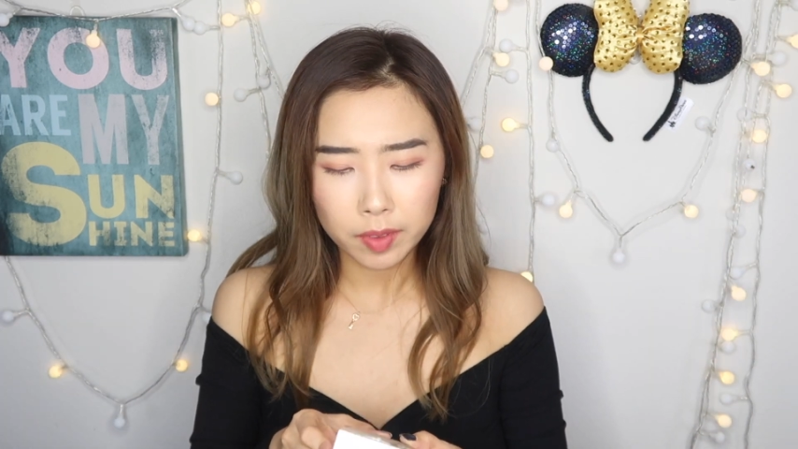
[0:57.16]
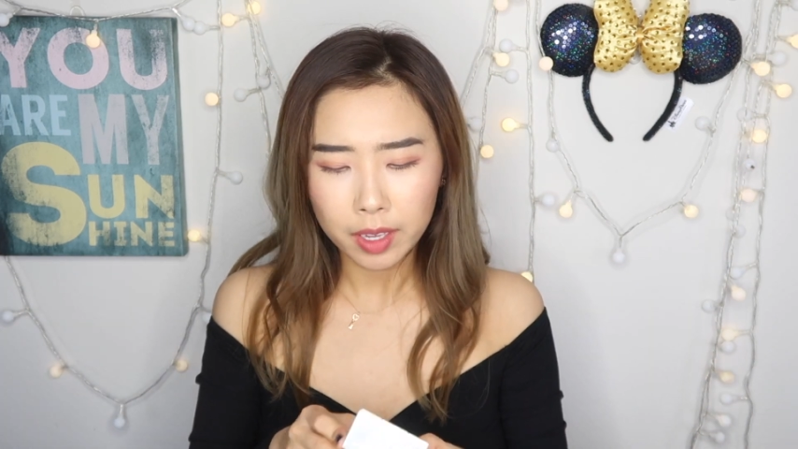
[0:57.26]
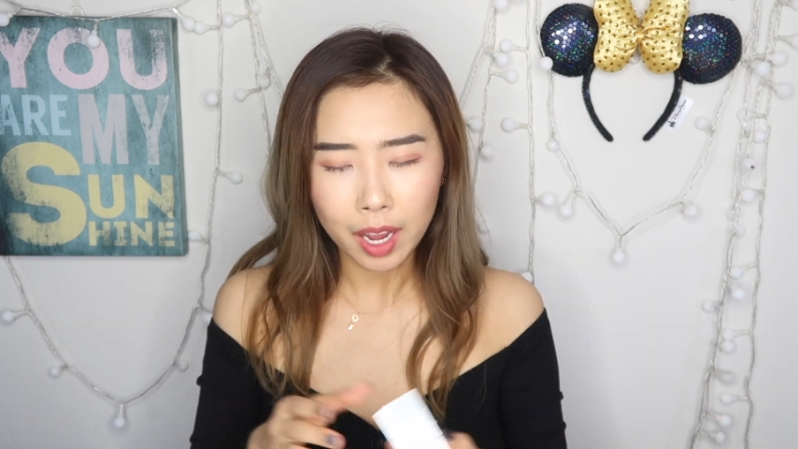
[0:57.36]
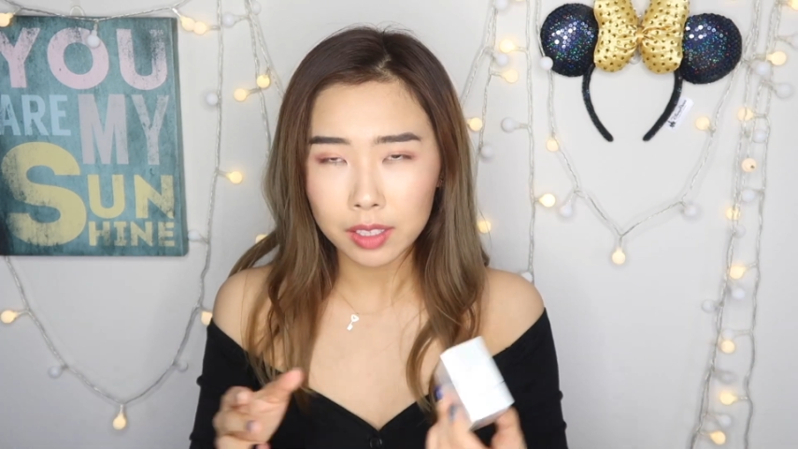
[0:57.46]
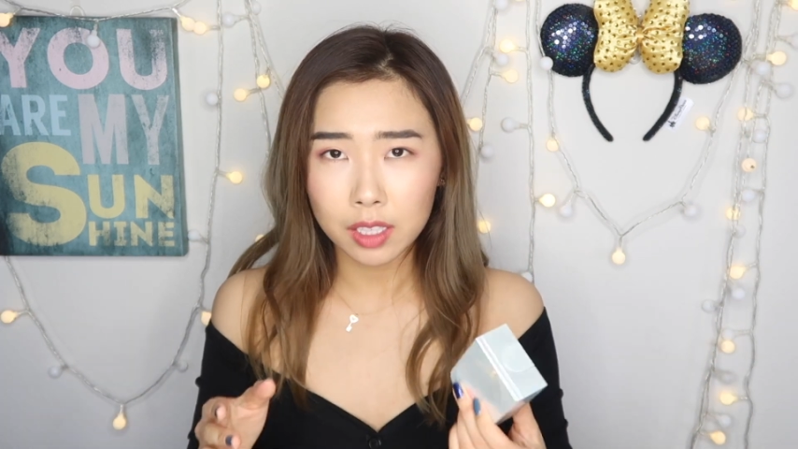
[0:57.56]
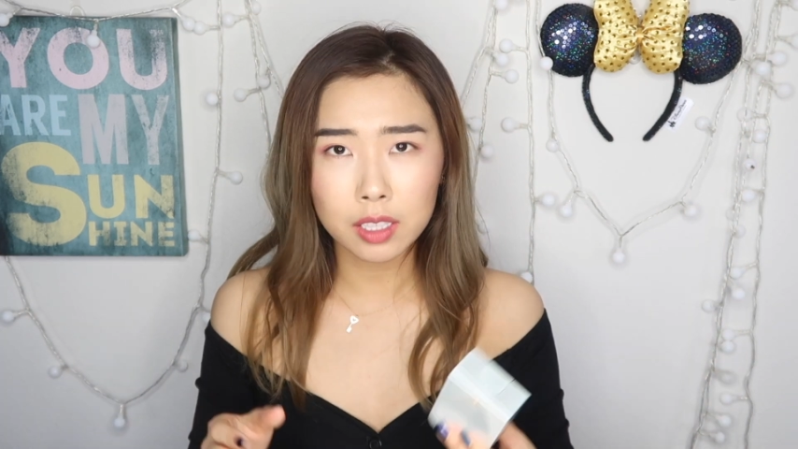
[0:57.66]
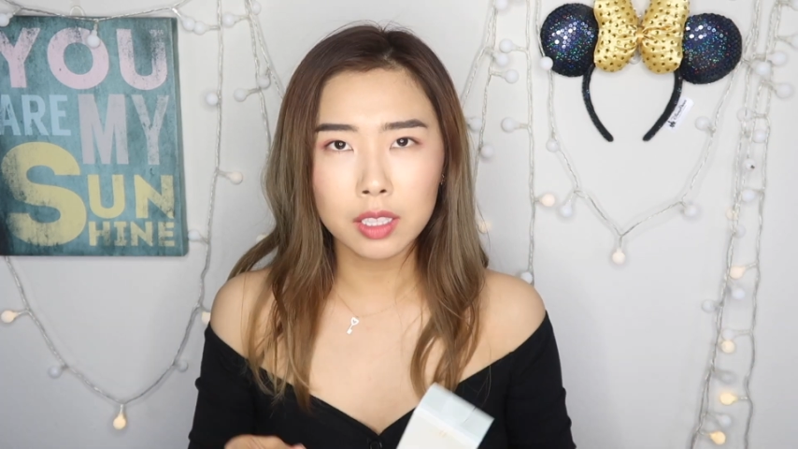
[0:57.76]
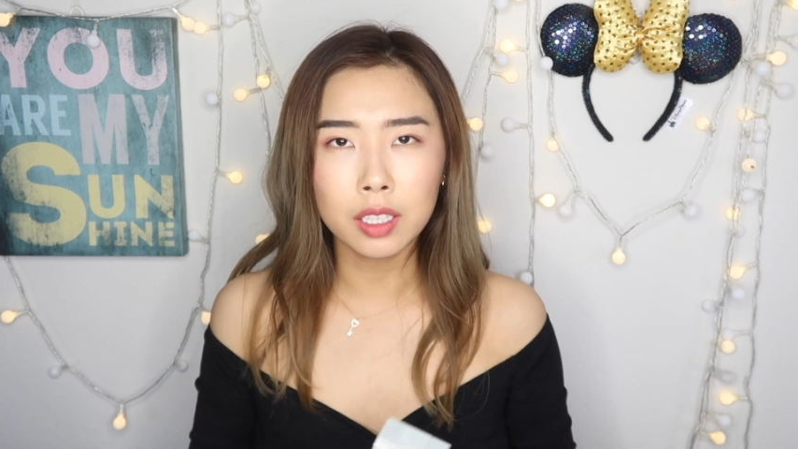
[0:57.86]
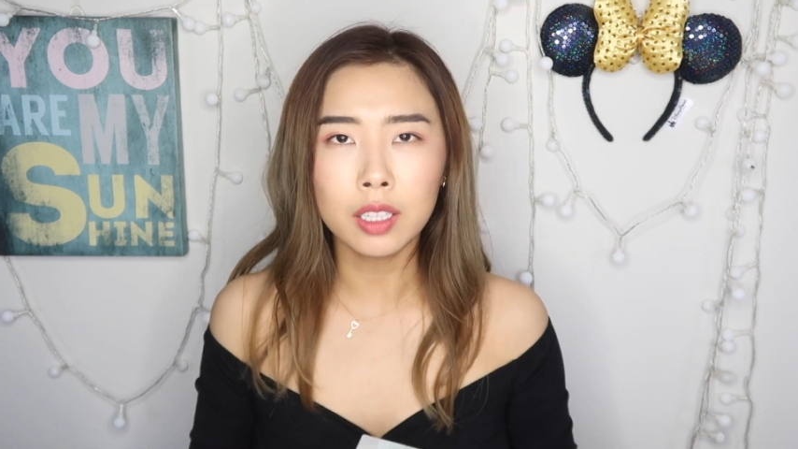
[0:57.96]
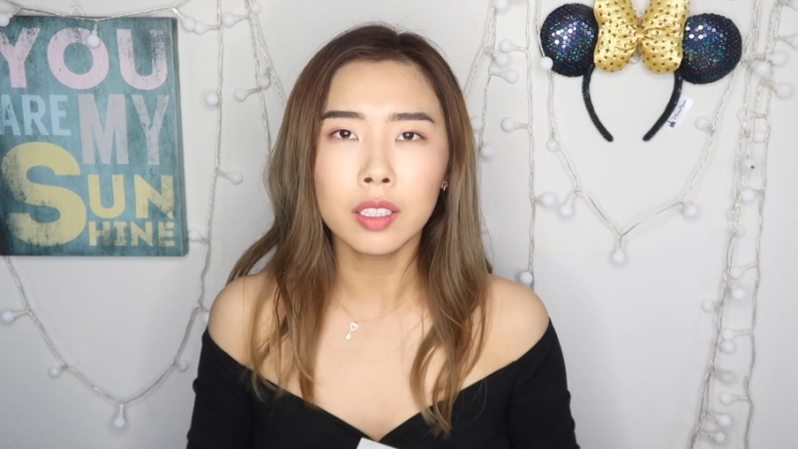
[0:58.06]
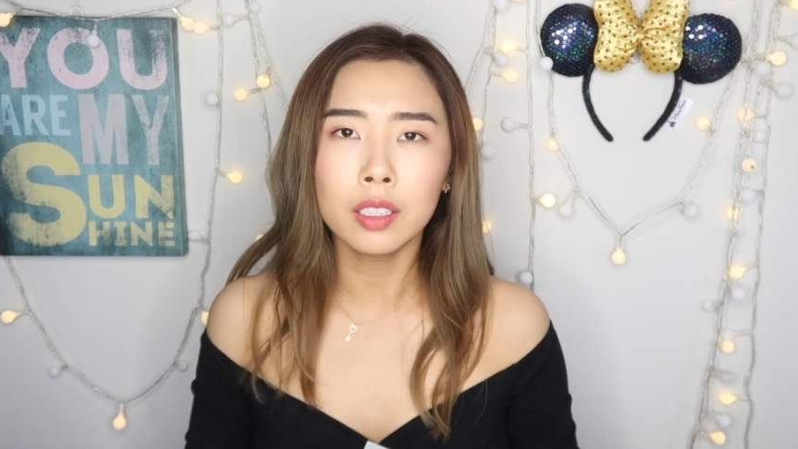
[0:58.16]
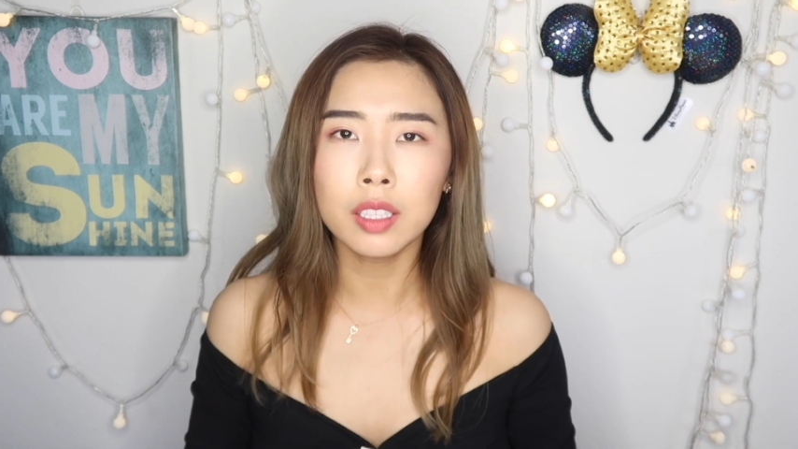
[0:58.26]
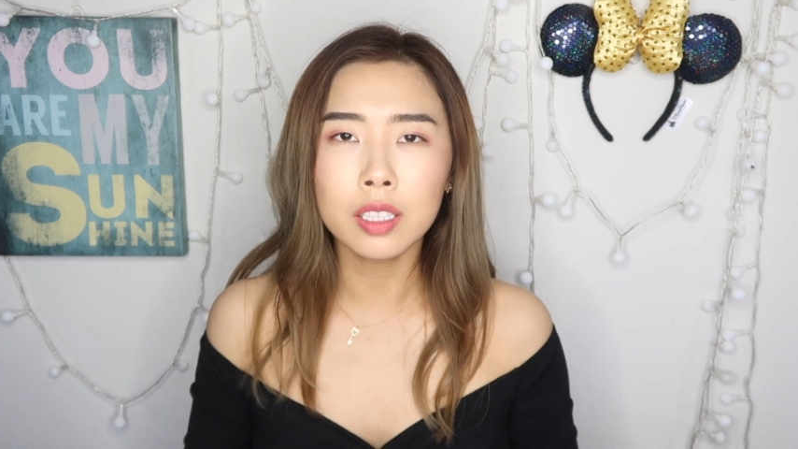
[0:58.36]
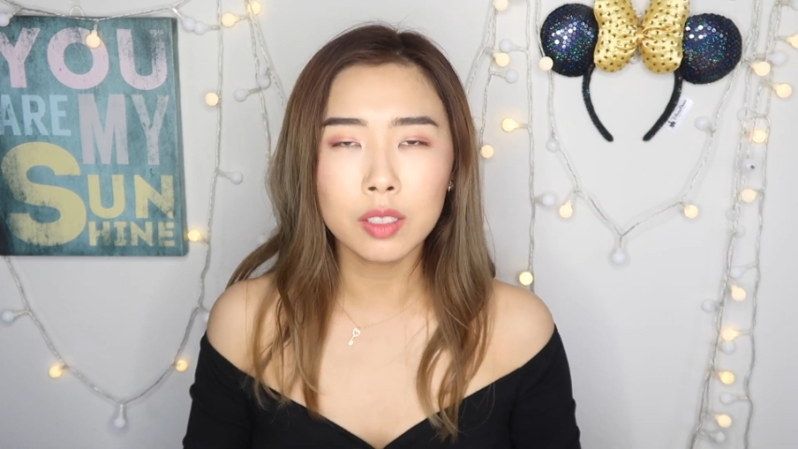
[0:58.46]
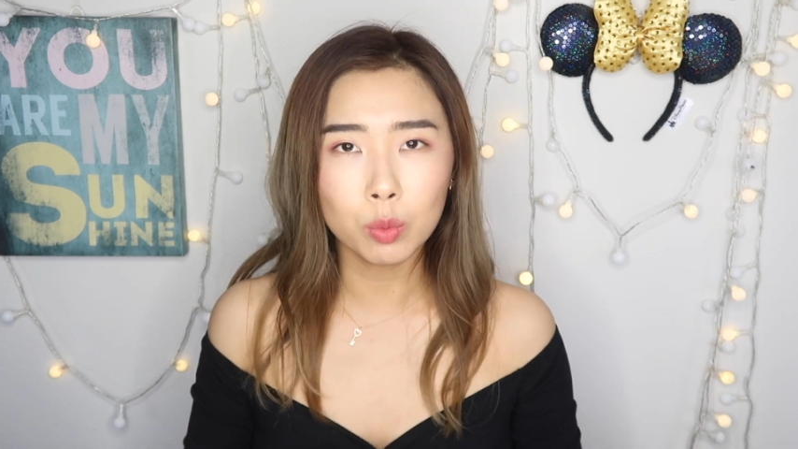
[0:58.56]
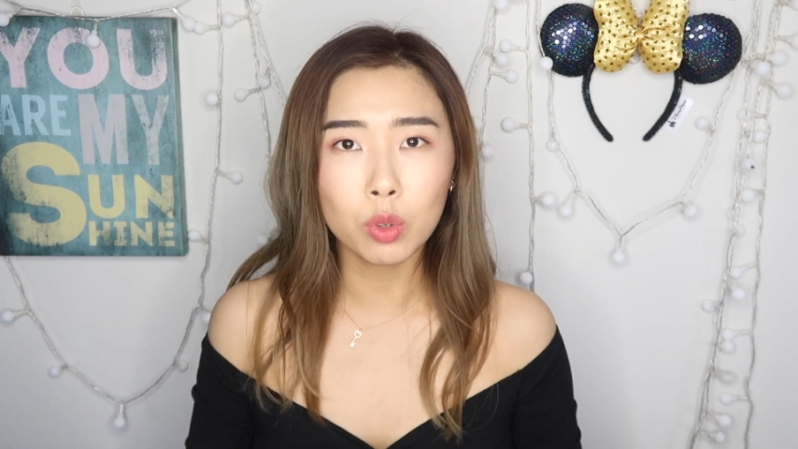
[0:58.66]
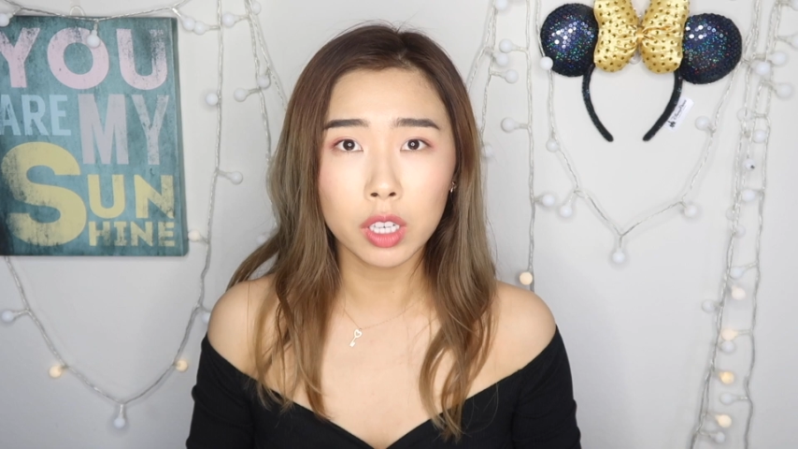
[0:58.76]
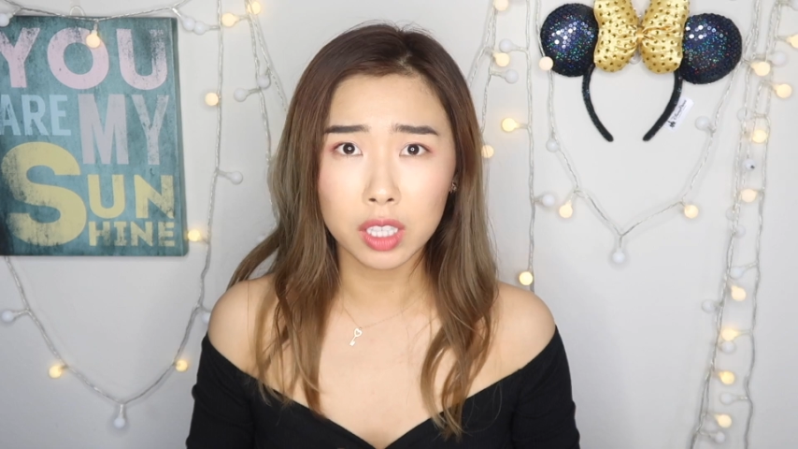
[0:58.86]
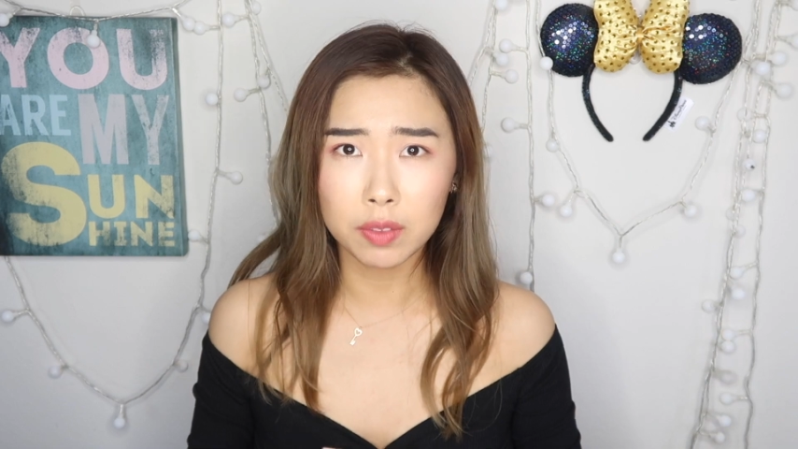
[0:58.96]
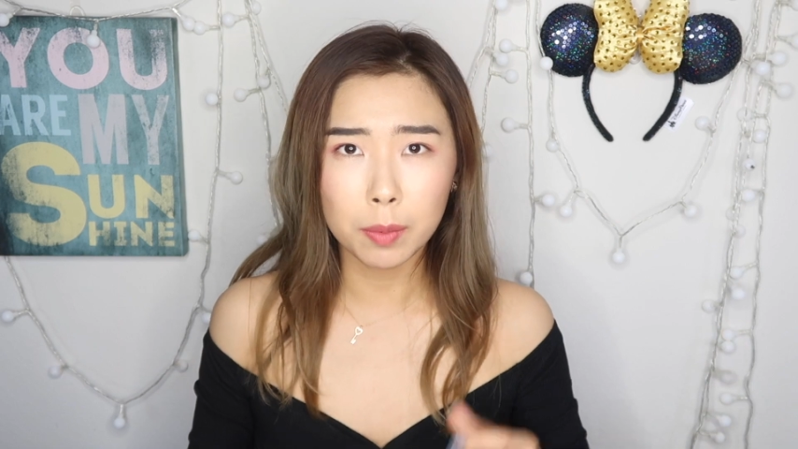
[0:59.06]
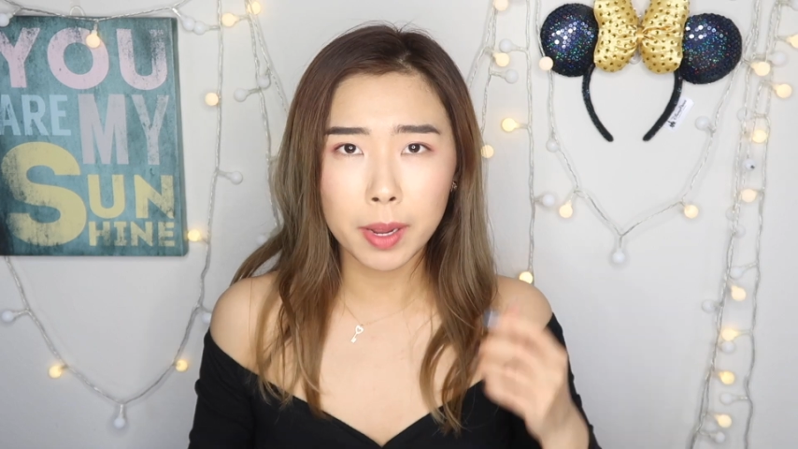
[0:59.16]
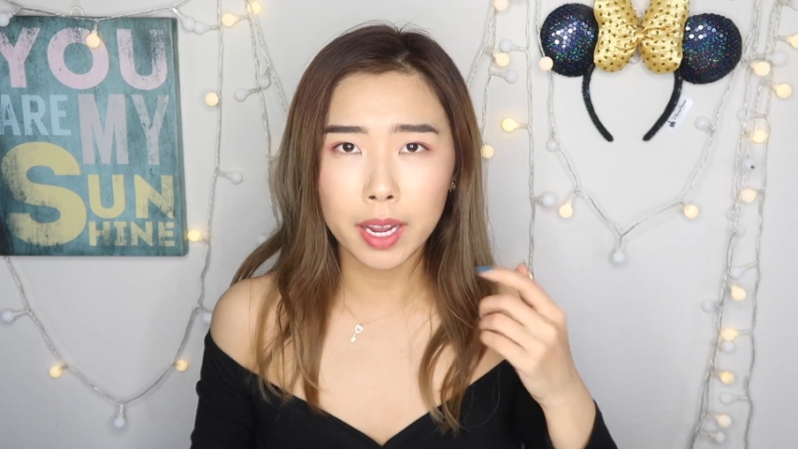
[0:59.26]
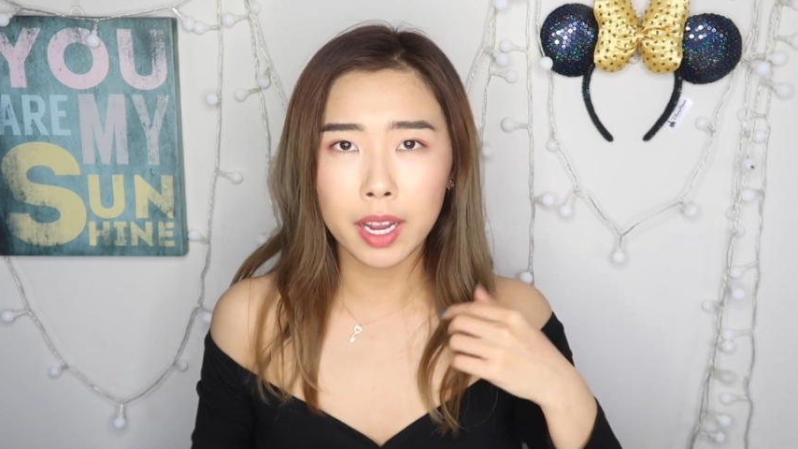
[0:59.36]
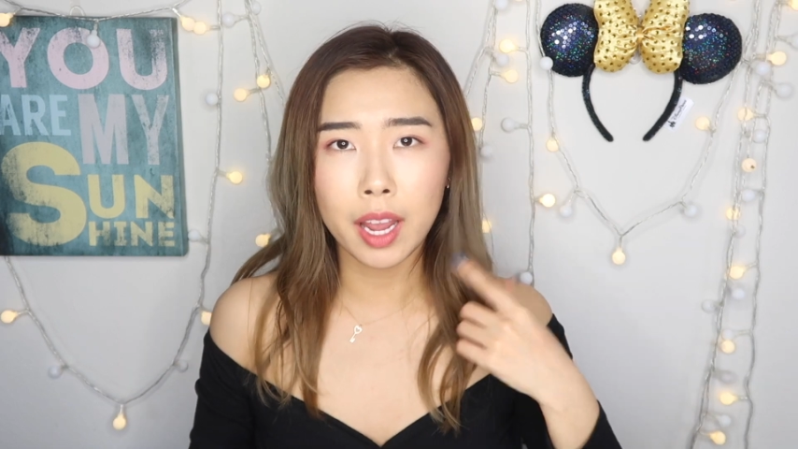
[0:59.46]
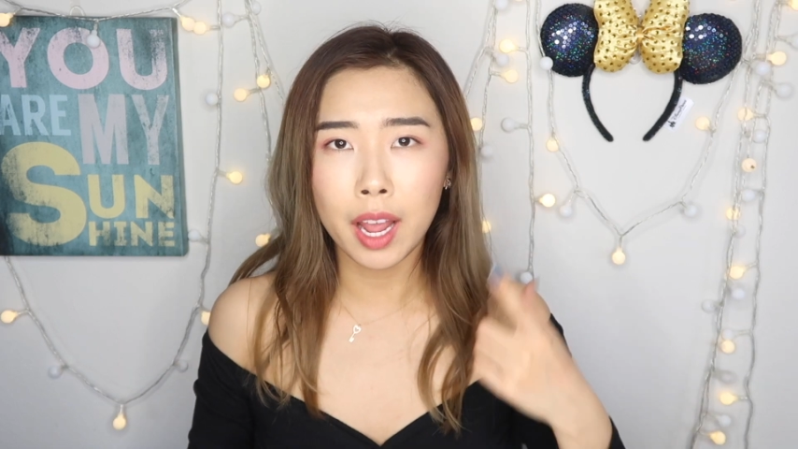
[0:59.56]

yeah, this works for my